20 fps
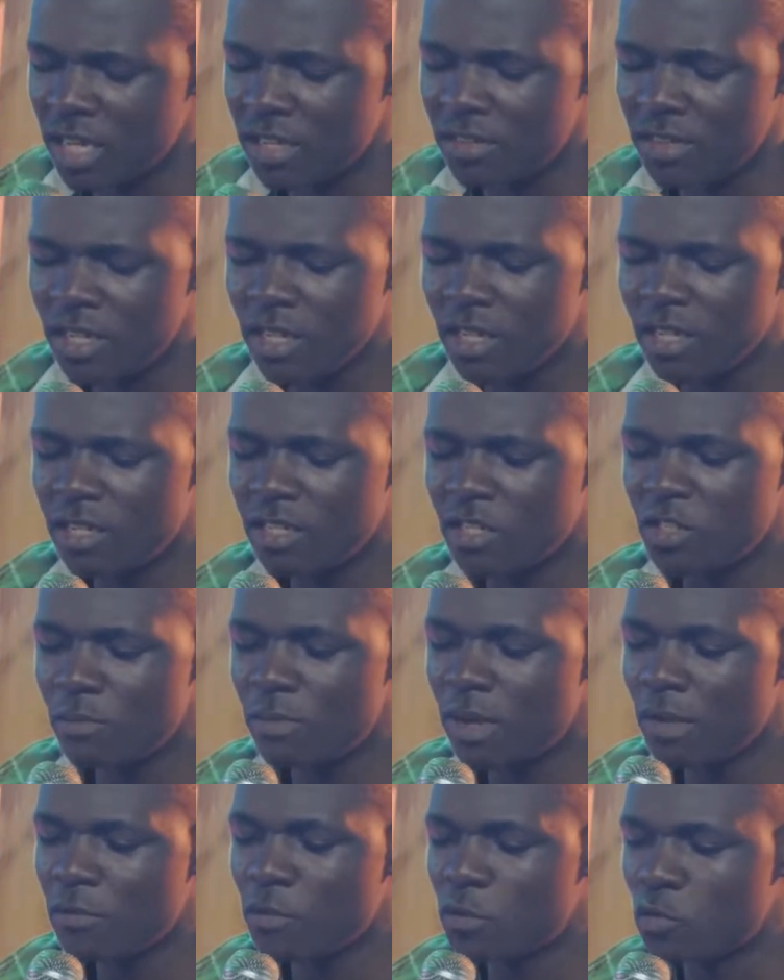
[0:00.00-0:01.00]
I think it is
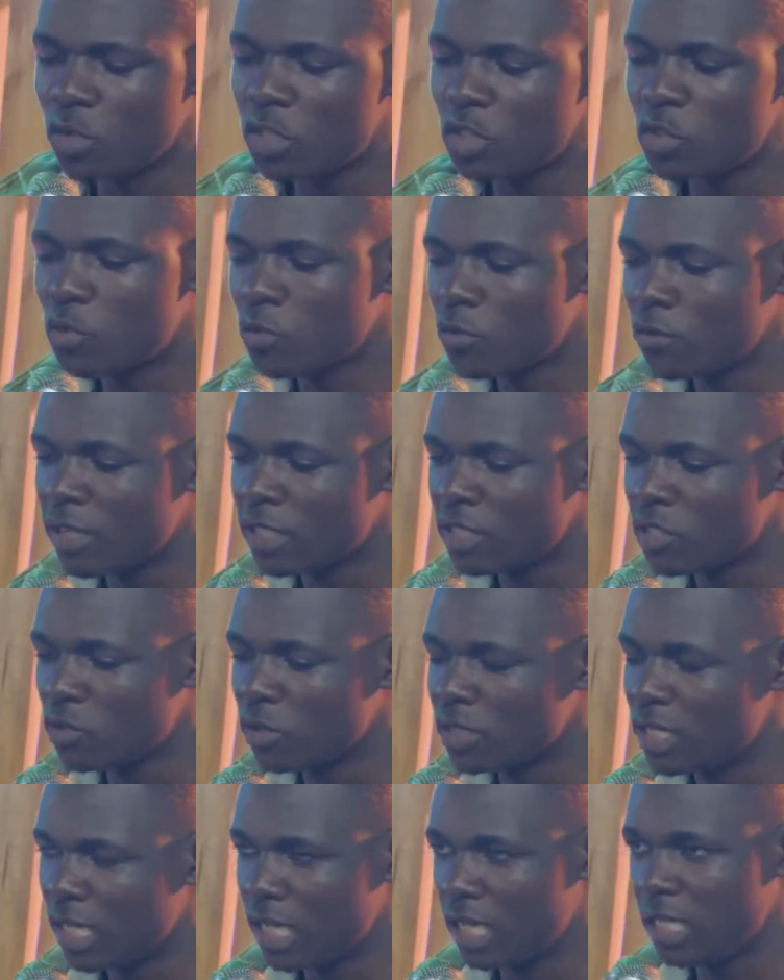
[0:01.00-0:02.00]
Matthew 22, verse
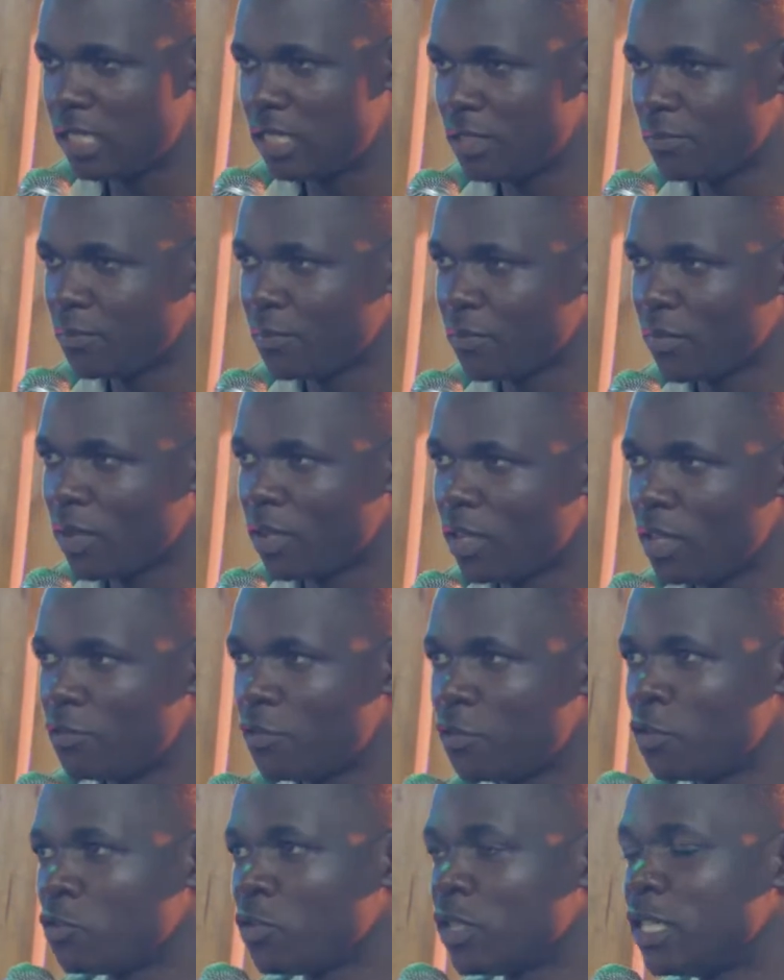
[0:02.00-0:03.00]
28,
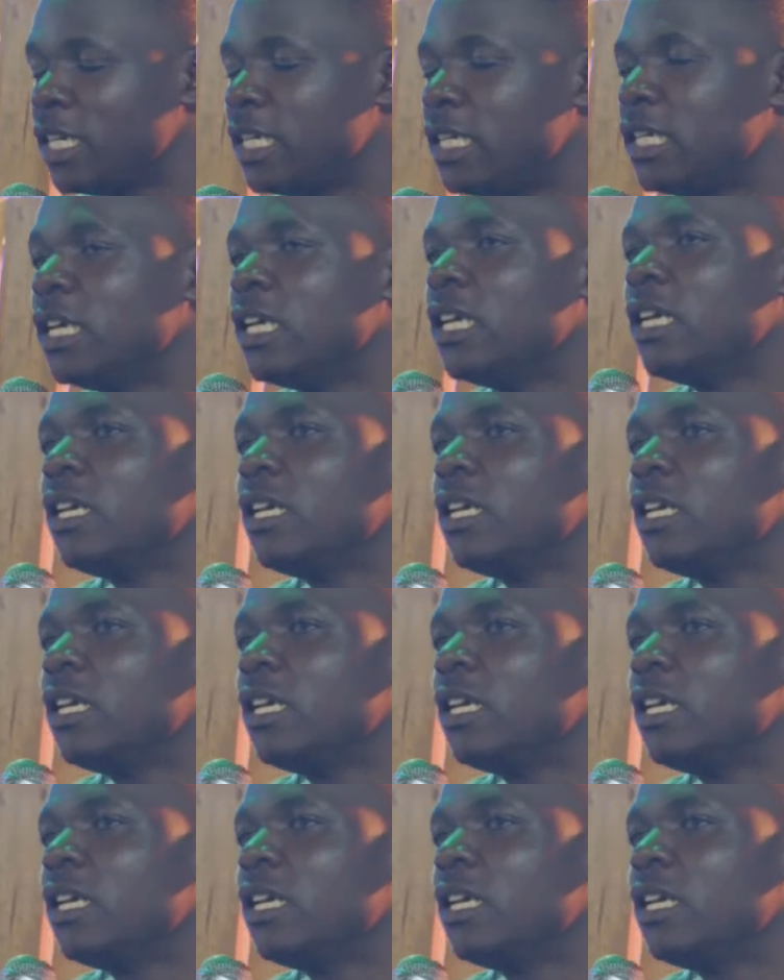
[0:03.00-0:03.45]
if not 29.